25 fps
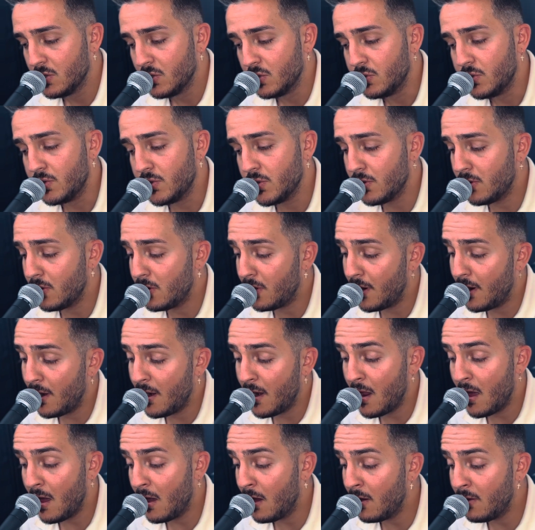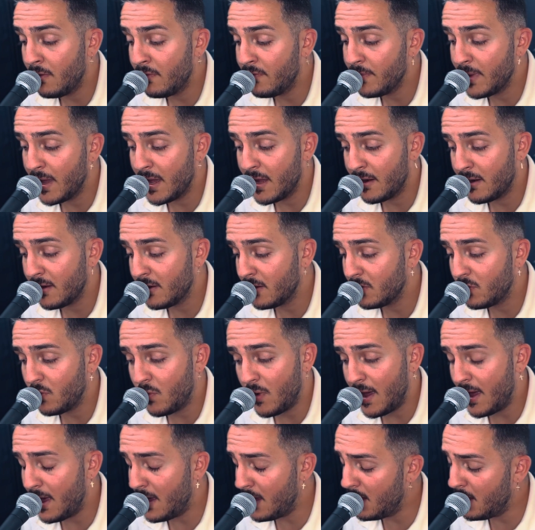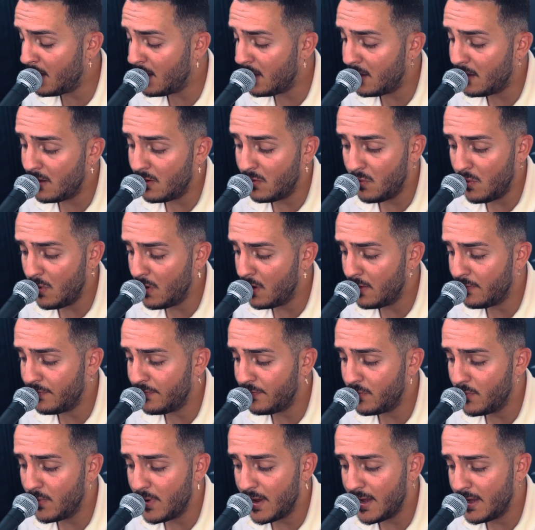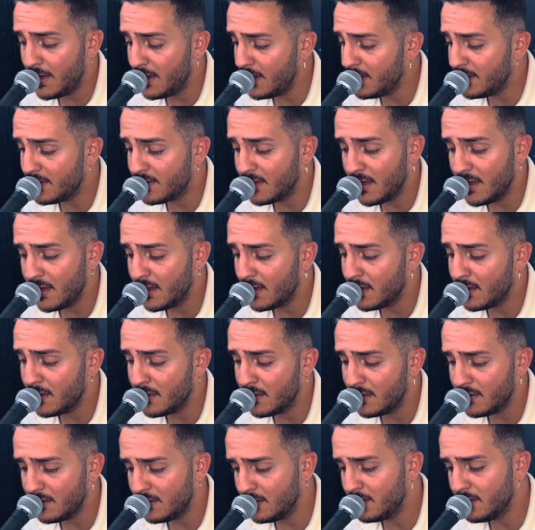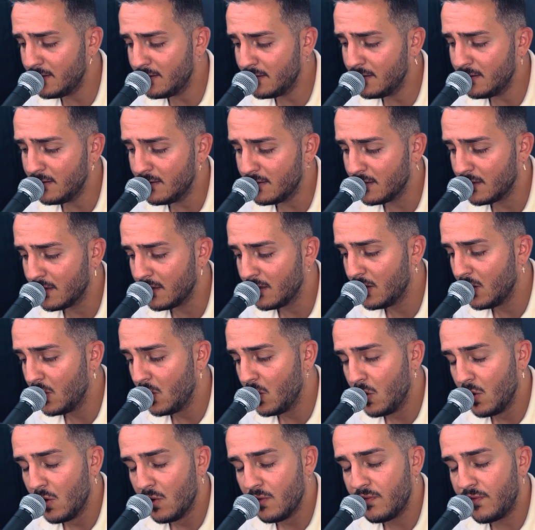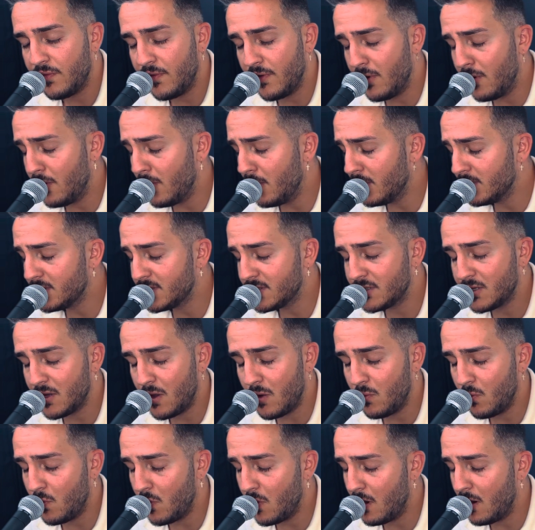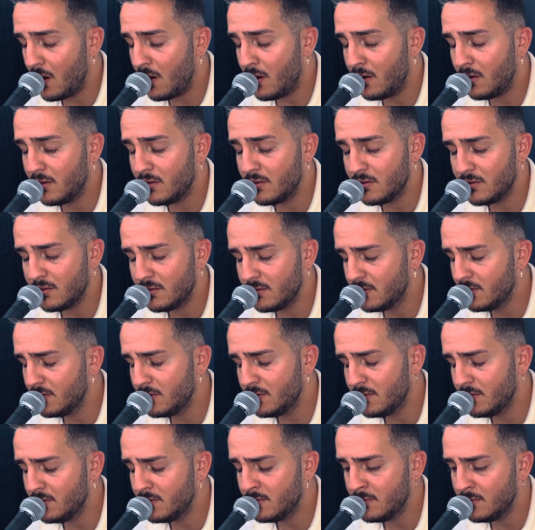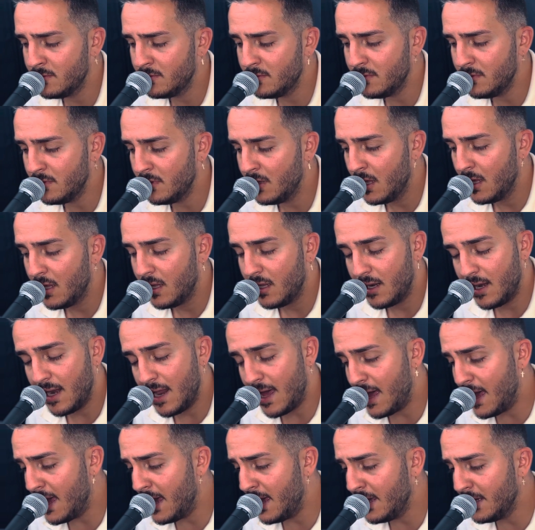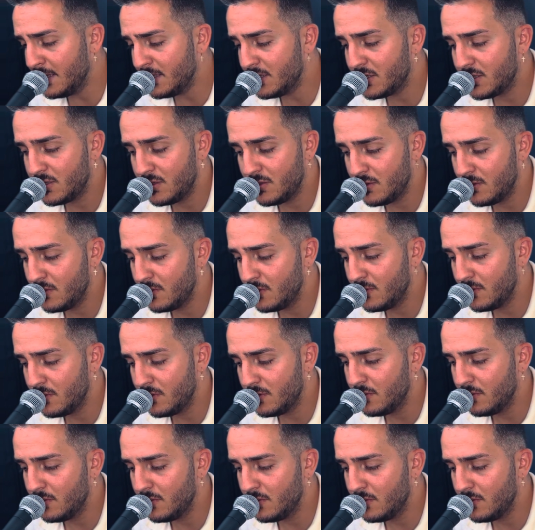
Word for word: Your love made it well worth waiting for someone like you.